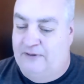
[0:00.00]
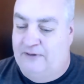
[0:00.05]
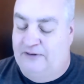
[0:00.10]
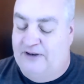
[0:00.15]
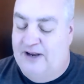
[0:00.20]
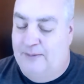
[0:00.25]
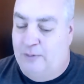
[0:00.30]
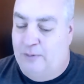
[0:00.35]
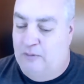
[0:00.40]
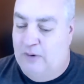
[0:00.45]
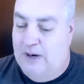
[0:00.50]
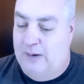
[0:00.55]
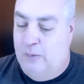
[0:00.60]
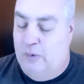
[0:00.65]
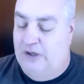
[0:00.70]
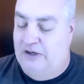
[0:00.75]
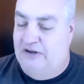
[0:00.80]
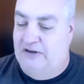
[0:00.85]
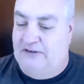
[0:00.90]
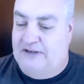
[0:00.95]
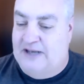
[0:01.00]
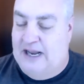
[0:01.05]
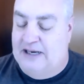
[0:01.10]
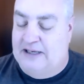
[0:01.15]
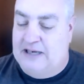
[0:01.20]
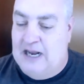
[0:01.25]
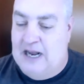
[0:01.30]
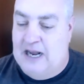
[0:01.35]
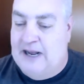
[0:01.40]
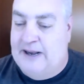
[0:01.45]
example,
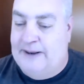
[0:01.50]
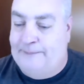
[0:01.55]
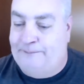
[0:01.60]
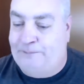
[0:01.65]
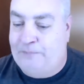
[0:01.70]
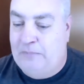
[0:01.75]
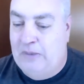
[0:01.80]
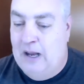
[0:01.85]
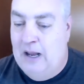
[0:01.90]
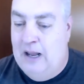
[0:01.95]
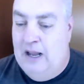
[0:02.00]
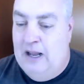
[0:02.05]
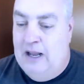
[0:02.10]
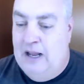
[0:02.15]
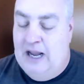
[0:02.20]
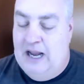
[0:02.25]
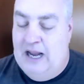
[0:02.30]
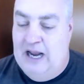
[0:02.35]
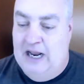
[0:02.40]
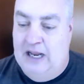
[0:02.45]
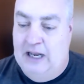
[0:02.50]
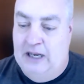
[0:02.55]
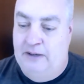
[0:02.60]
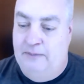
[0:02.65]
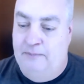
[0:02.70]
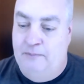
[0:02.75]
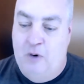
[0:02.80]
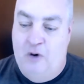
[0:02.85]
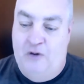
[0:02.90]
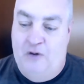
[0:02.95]
redwidgets.com,
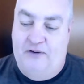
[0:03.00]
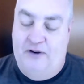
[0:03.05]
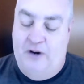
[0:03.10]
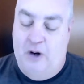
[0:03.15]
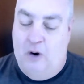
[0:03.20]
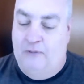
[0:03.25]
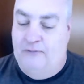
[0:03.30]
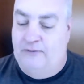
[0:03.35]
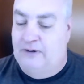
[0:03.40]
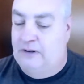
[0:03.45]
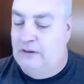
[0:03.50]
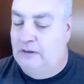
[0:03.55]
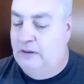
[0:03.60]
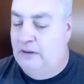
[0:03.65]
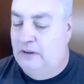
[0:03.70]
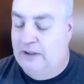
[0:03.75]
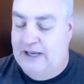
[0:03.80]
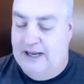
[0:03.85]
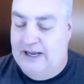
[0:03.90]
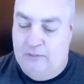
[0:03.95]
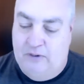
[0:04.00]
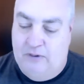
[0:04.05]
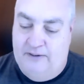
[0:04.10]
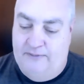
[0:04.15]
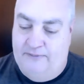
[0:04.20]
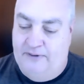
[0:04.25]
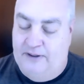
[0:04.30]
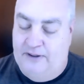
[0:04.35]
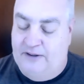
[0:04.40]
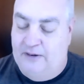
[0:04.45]
and move it over, get rid of
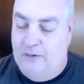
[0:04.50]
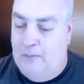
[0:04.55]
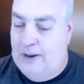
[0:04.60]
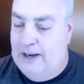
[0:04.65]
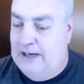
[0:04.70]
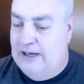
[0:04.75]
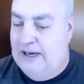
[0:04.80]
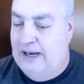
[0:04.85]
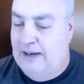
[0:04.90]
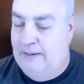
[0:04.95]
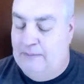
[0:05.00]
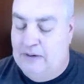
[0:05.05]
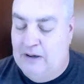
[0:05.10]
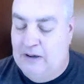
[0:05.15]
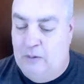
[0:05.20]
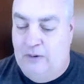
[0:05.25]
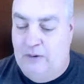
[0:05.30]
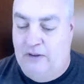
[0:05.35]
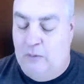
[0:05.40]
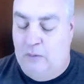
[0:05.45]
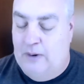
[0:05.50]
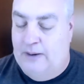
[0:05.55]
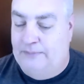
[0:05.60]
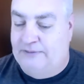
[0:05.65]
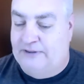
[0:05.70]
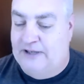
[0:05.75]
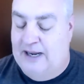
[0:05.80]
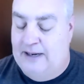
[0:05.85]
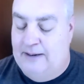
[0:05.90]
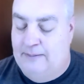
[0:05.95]
the domain name, get rid of the
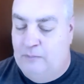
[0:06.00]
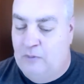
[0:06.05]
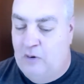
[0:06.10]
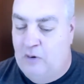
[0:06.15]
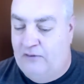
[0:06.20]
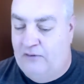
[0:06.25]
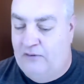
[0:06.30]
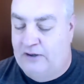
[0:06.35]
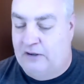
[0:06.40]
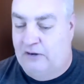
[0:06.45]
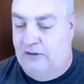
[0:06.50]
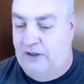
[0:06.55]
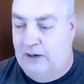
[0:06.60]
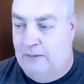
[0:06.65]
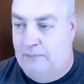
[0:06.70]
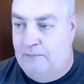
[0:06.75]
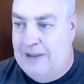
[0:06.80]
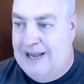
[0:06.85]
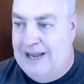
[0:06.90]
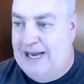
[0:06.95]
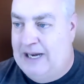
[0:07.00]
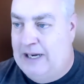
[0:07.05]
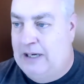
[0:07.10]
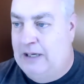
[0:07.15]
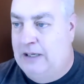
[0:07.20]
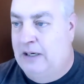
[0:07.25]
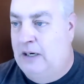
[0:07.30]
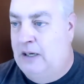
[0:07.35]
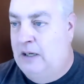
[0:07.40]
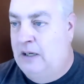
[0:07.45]
website, and move it to their
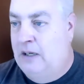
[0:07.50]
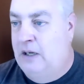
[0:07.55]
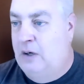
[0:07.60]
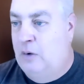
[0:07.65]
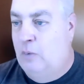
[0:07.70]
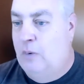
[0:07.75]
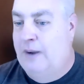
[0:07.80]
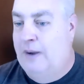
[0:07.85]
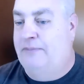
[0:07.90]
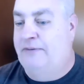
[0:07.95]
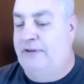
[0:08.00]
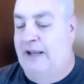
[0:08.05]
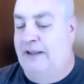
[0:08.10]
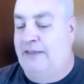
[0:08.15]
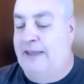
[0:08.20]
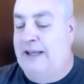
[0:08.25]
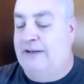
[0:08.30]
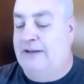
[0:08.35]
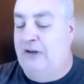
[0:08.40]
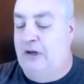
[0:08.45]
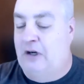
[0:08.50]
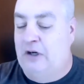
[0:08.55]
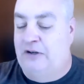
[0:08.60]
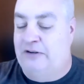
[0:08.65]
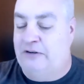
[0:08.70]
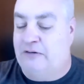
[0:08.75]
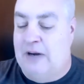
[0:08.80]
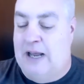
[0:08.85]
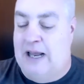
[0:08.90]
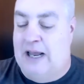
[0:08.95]
main website. That's a good
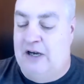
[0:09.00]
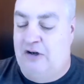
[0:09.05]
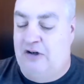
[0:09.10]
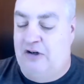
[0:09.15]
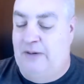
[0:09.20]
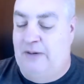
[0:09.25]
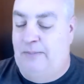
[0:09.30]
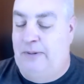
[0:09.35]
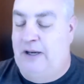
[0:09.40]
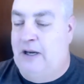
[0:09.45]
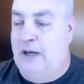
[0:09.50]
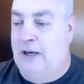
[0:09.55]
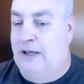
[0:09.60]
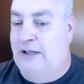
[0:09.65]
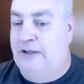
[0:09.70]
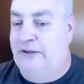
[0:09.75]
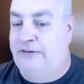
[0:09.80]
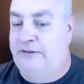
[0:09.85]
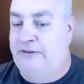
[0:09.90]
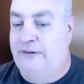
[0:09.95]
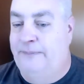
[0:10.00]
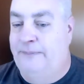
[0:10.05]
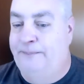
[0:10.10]
strategy, because